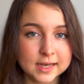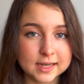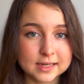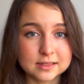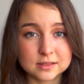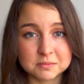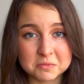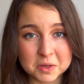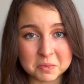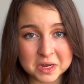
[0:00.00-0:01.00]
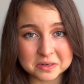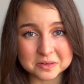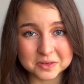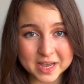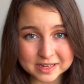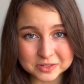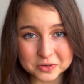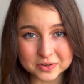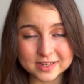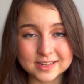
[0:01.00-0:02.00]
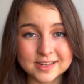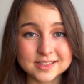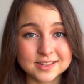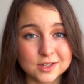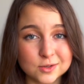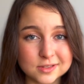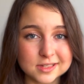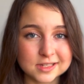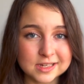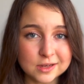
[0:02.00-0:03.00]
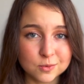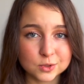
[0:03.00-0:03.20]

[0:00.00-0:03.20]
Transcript: And the main gas token is USDC,